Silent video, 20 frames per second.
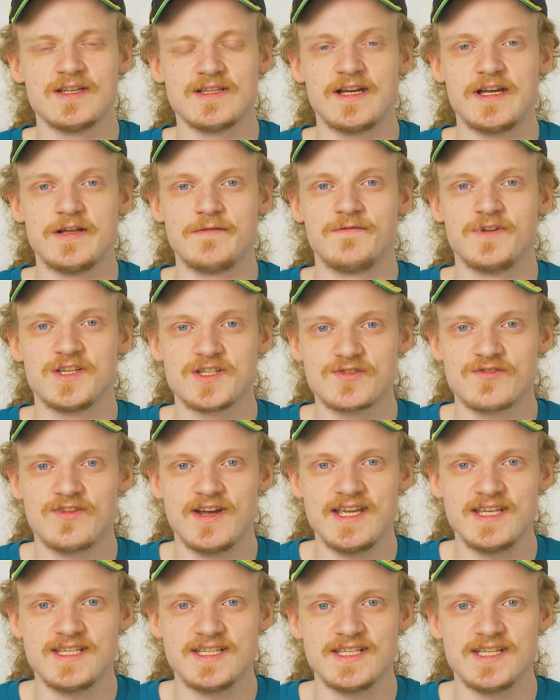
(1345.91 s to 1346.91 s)
that Envision
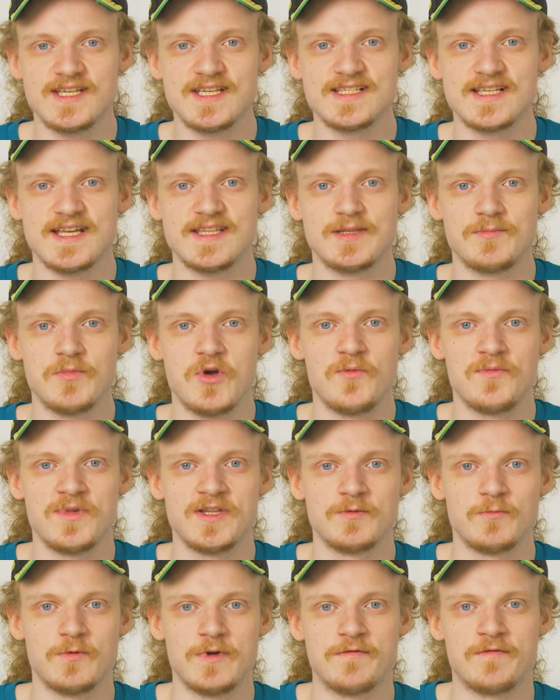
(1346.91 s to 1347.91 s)
Racing is at the
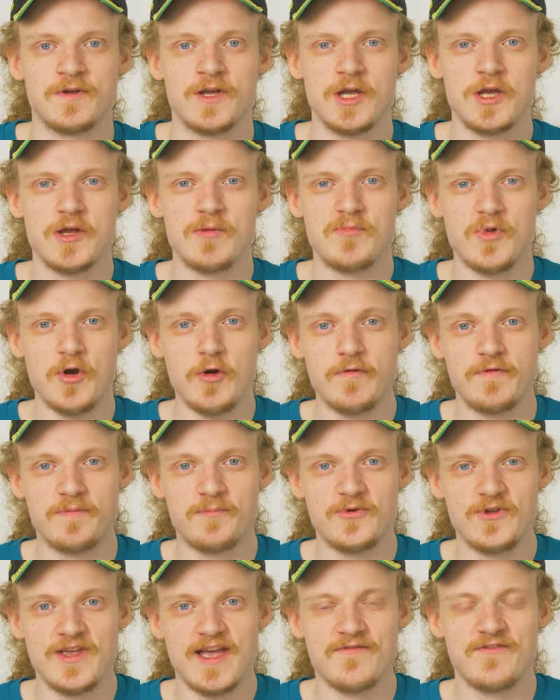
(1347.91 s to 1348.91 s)
moment, with
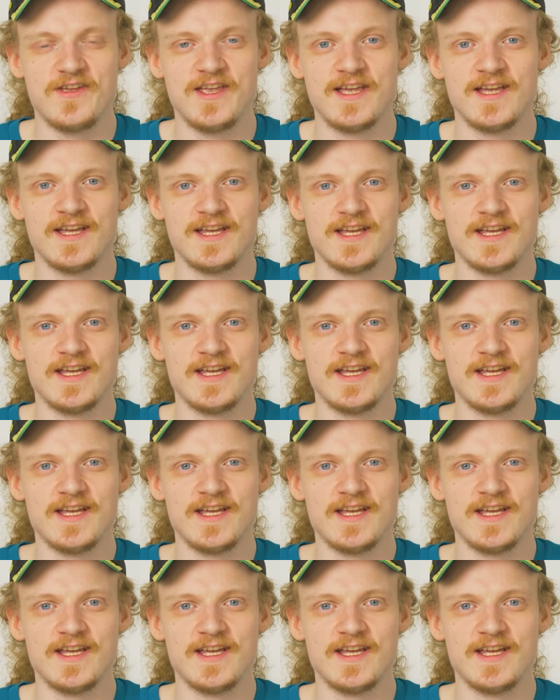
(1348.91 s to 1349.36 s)
both Buemi